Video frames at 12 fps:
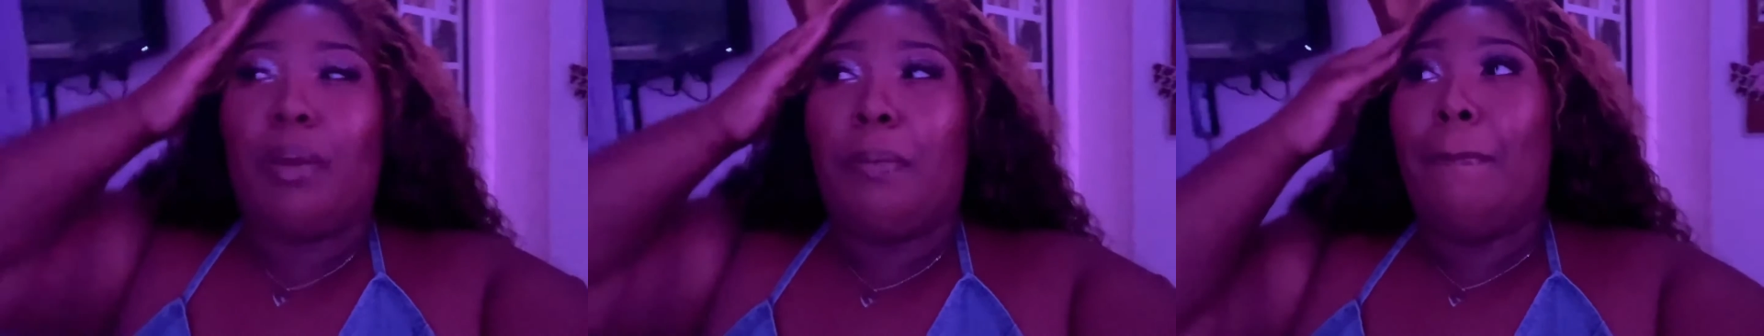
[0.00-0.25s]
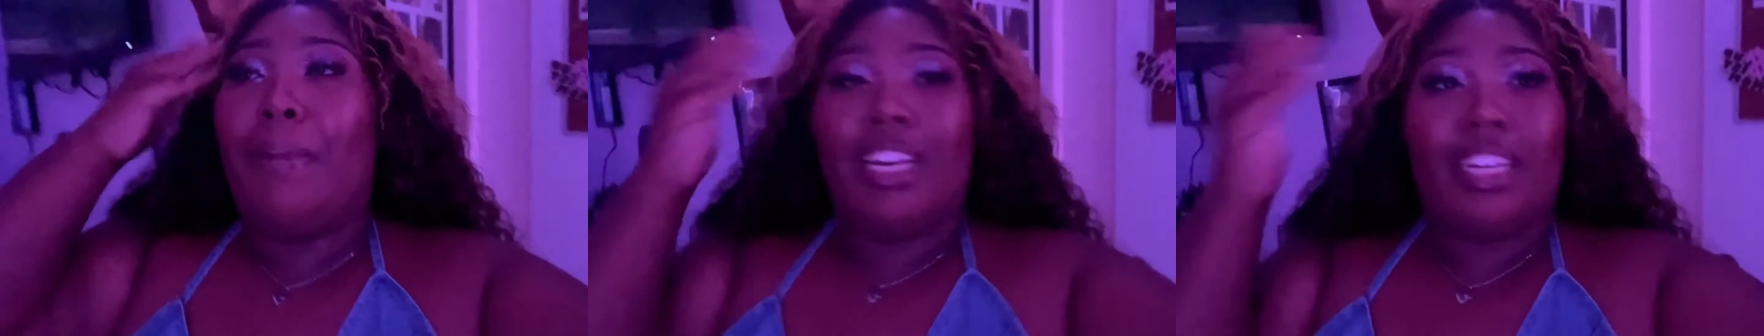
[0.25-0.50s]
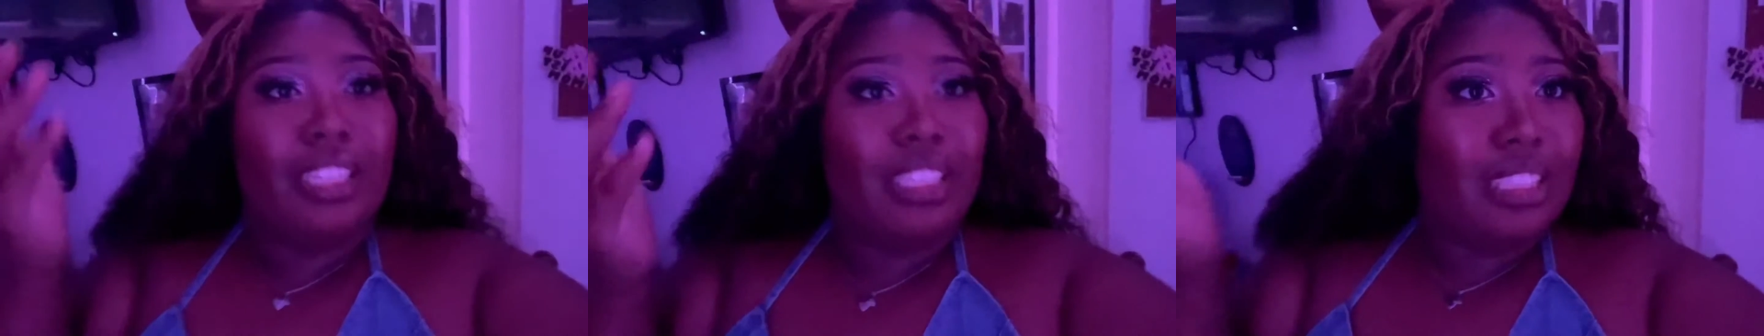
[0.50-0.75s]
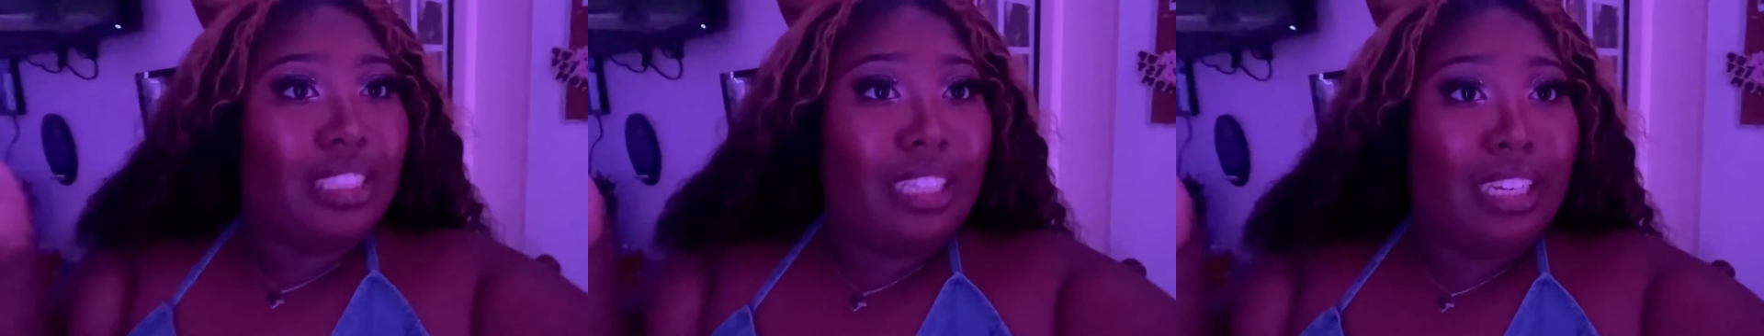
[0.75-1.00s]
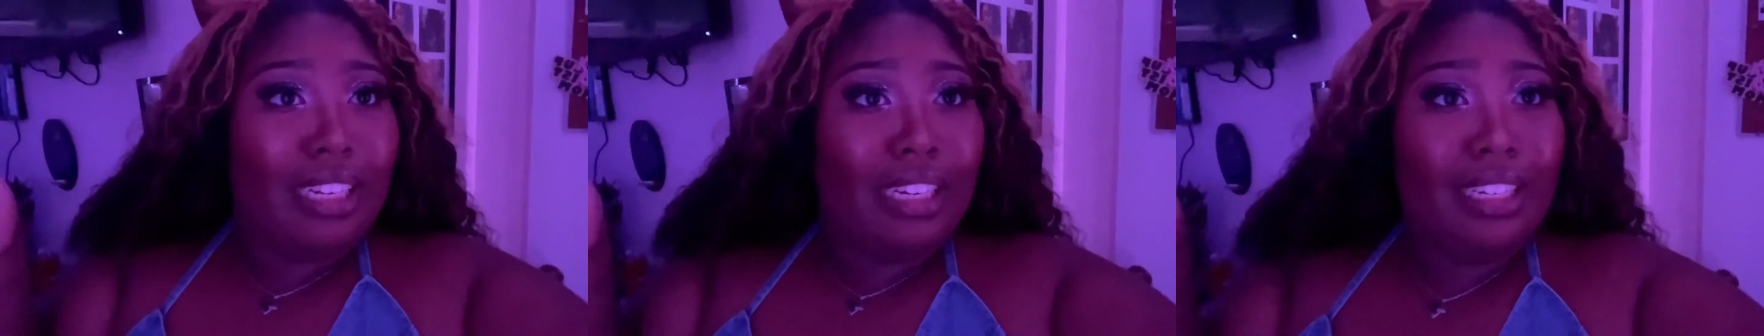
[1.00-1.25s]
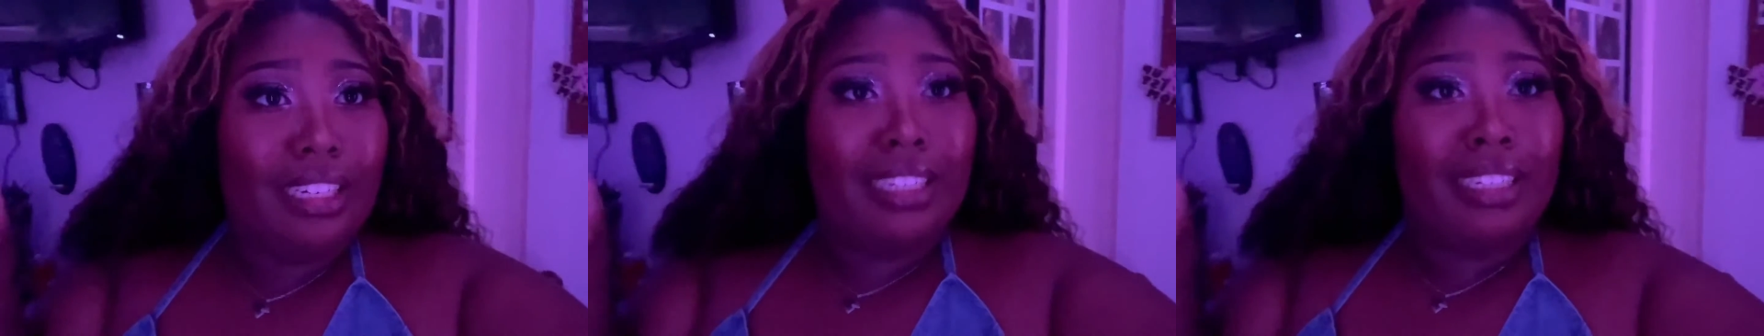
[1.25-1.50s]
But this is the
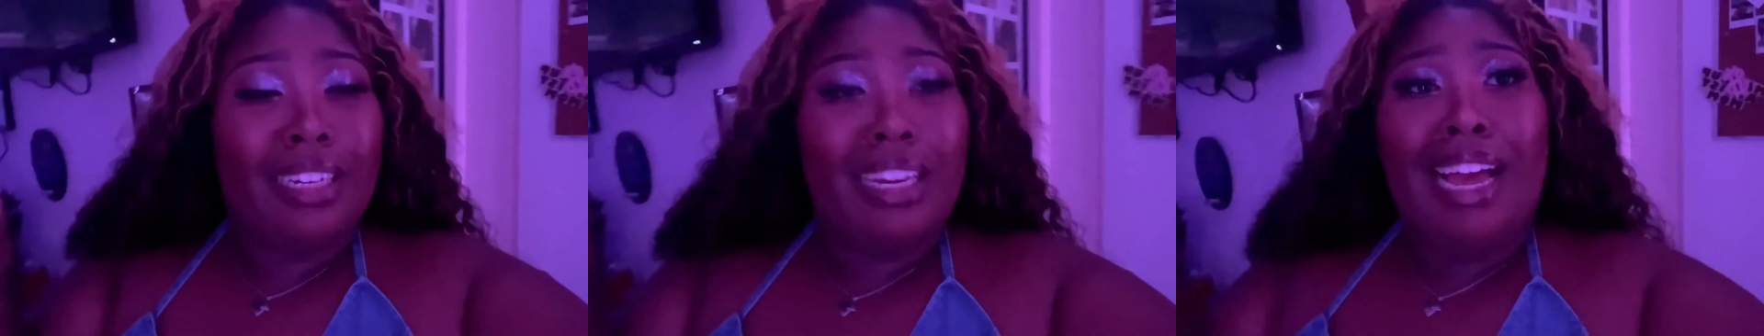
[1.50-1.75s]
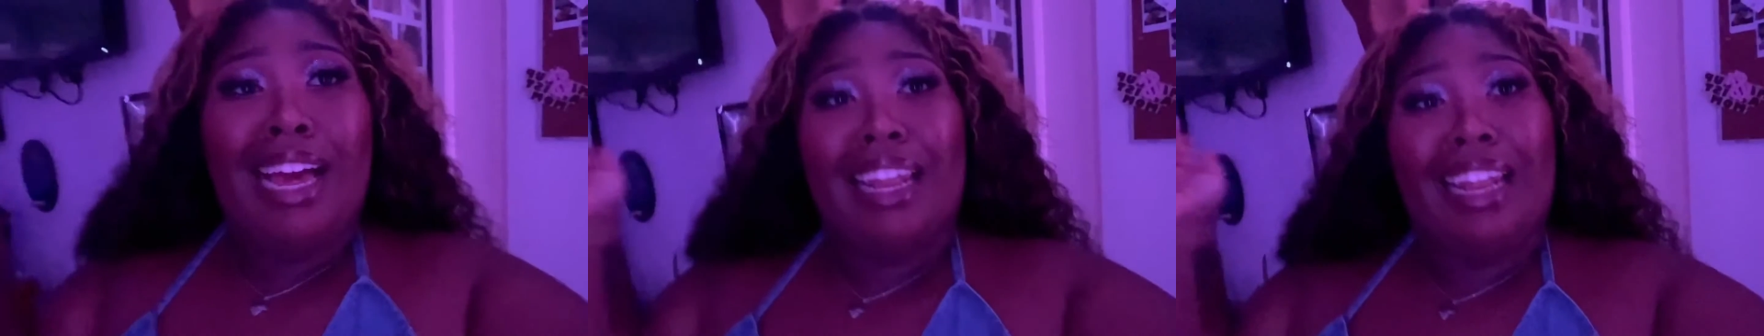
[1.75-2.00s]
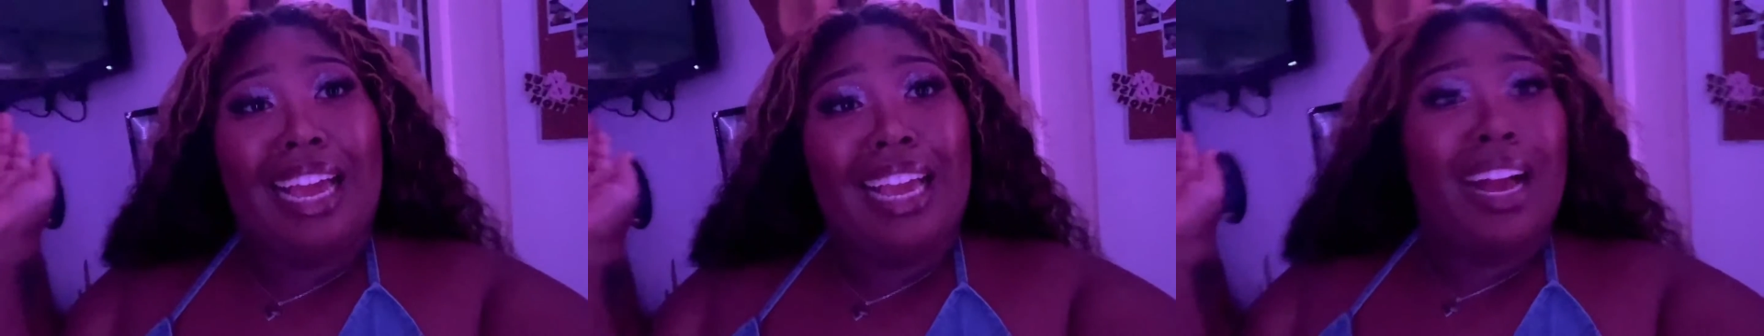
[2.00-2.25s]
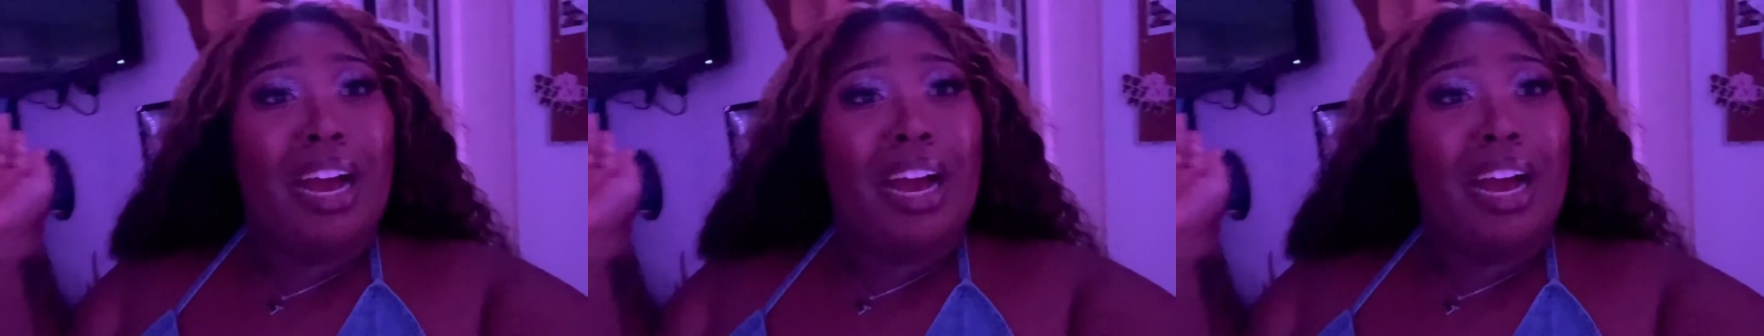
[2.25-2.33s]
look. Like,